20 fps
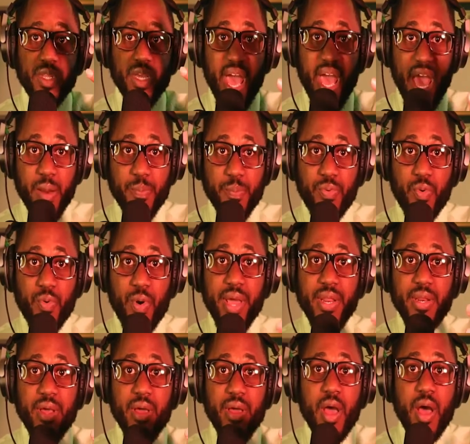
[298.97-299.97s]
endpoint
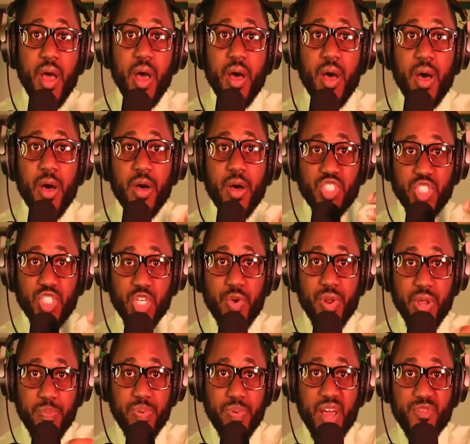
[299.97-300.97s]
uh,
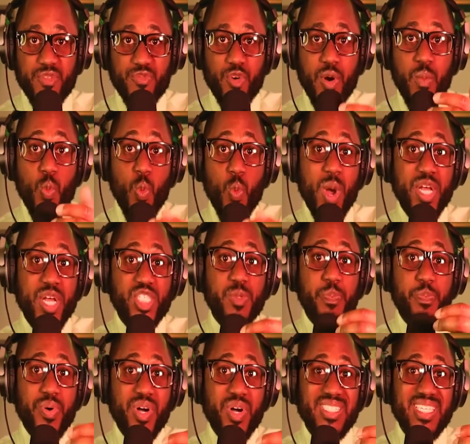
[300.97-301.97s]
security platform, which
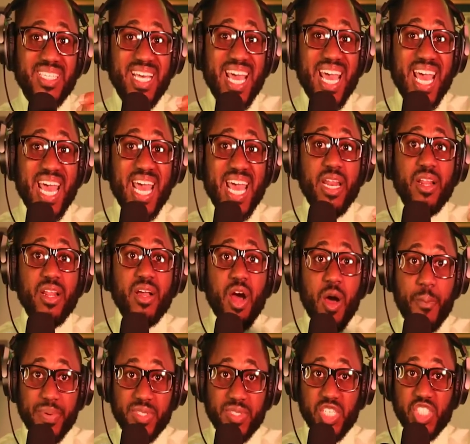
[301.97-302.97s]
puts in
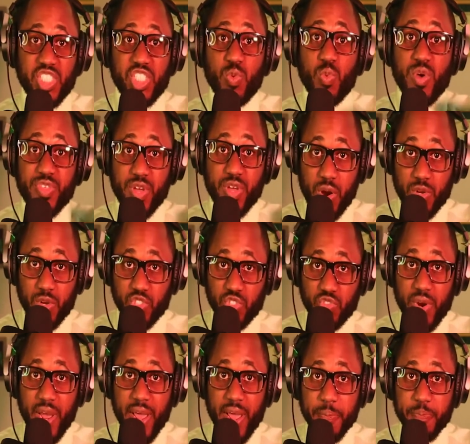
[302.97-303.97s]
competition with
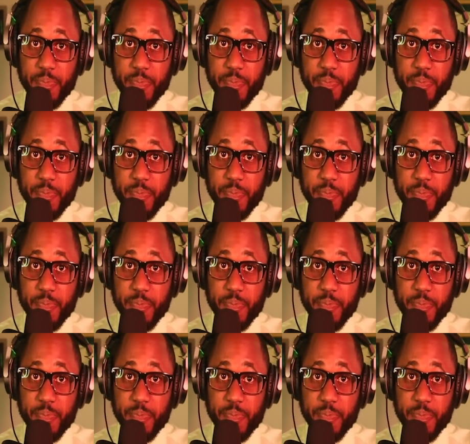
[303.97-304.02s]
CrowdStrike.